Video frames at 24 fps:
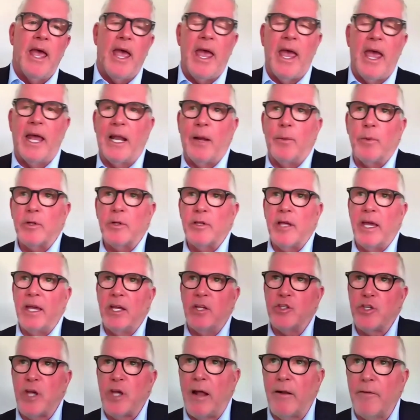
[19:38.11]
And I will tell you,
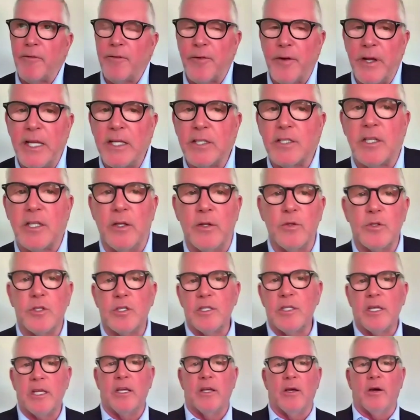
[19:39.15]
John Freeze, the new
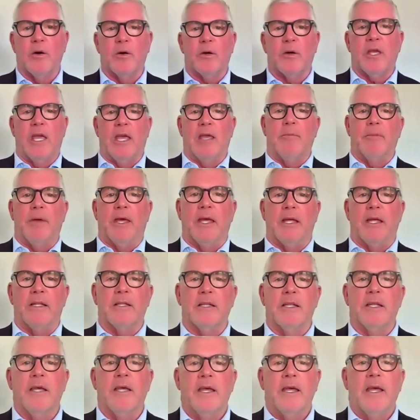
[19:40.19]
CEO, came
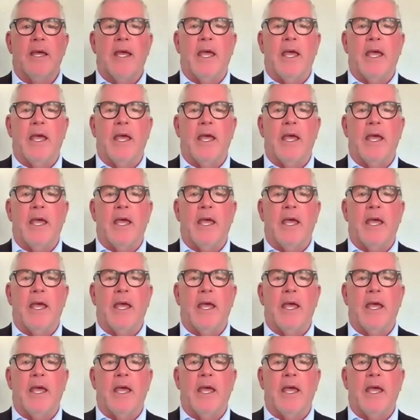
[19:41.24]
in.